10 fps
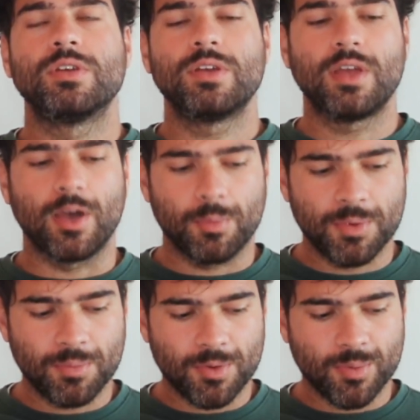helping
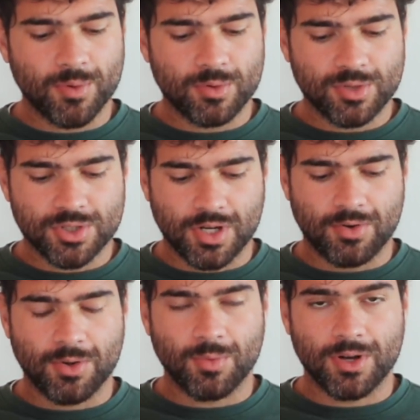people,
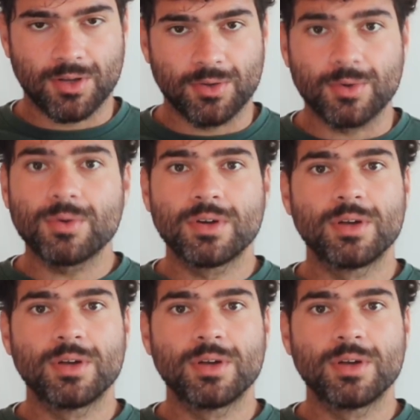sharing what I know,